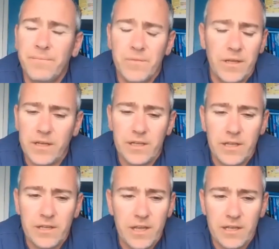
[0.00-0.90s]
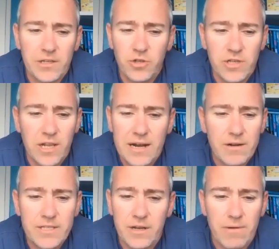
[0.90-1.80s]
It, it, it's just
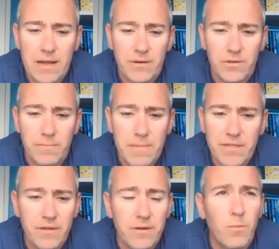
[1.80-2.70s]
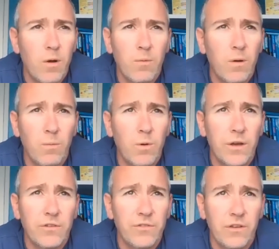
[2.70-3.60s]
clarity around your method and what, what
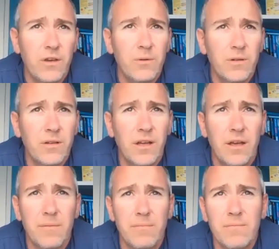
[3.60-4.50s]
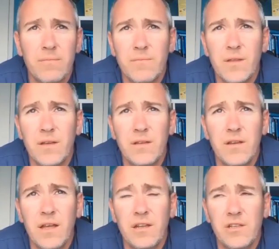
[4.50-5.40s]
works for you, um,
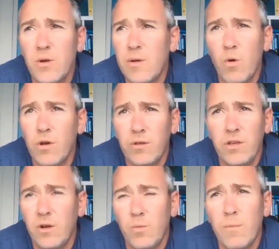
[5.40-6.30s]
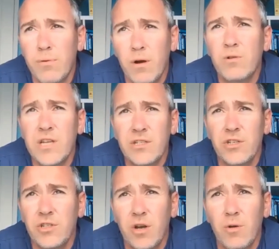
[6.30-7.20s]
and and it's knowing what you know what
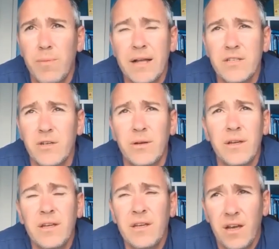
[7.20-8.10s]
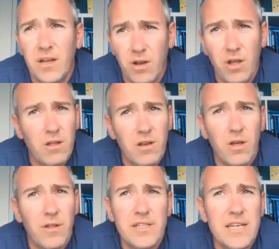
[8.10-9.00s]
processes you go back to, and a lot a
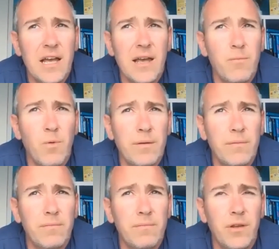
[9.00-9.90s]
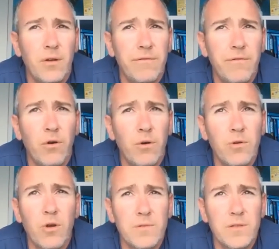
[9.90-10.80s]
lot of the time when you know form
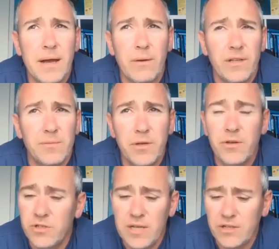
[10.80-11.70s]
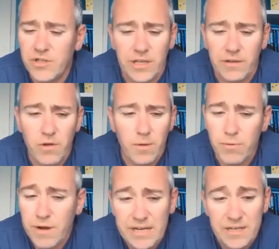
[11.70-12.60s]
comes about, it's because actually you've not
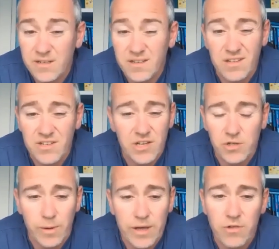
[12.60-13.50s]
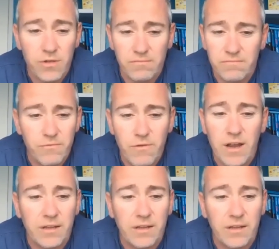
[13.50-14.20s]
praised the situation right.